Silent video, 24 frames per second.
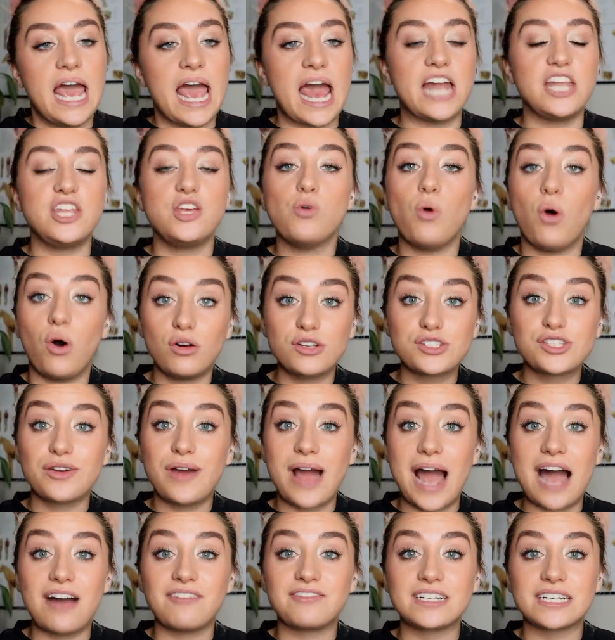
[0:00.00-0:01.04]
And you also
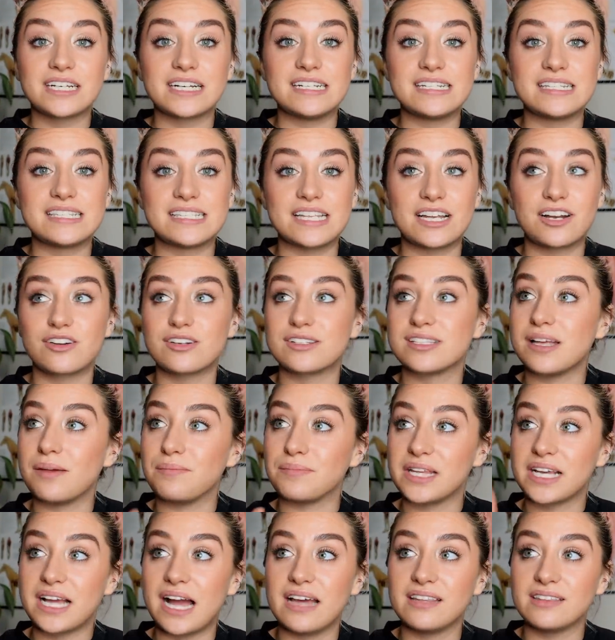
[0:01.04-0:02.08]
have to consider
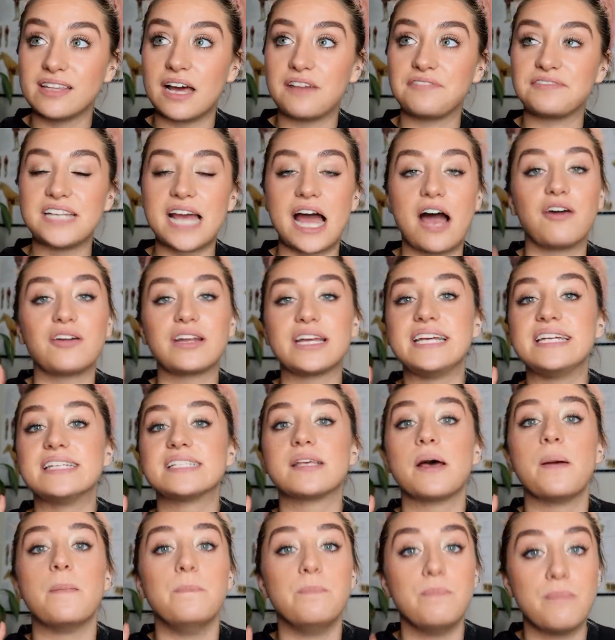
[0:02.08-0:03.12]
something I left out is
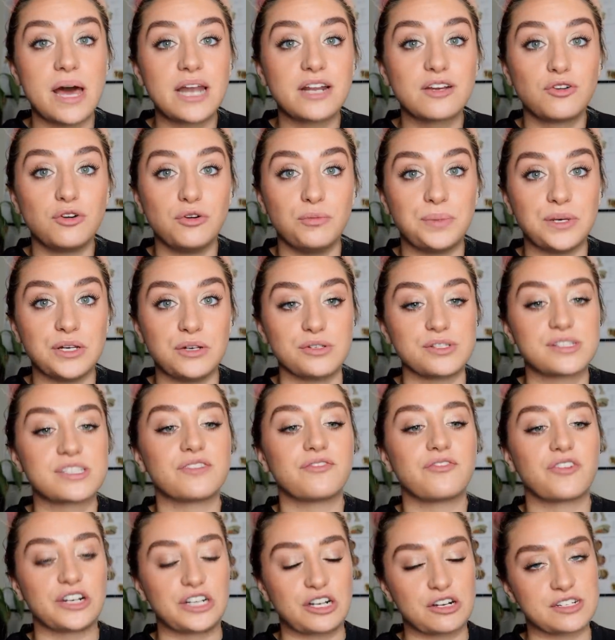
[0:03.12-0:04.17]
medical bills
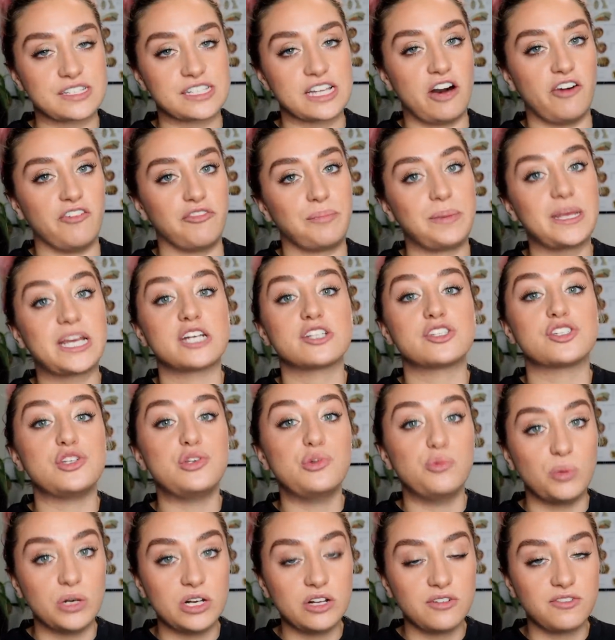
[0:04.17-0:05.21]
for yourself because
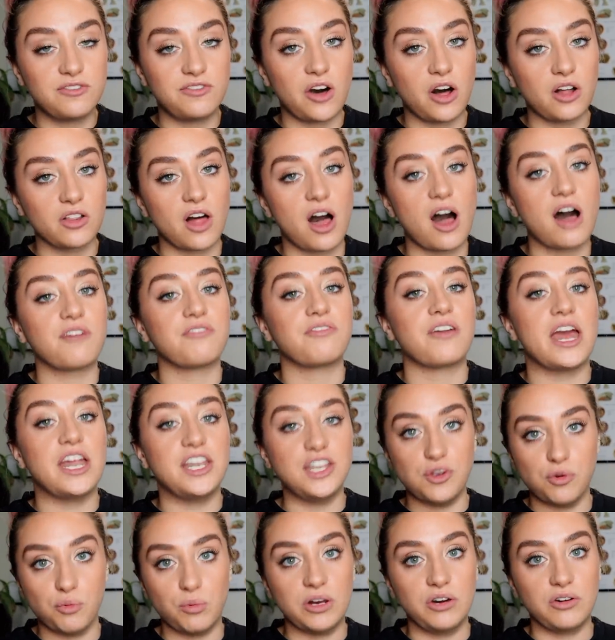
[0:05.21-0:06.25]
you will fall off and
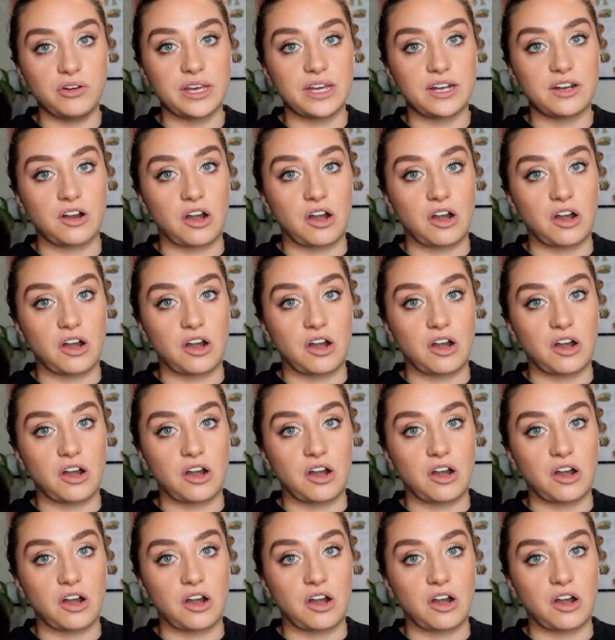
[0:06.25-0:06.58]
you will get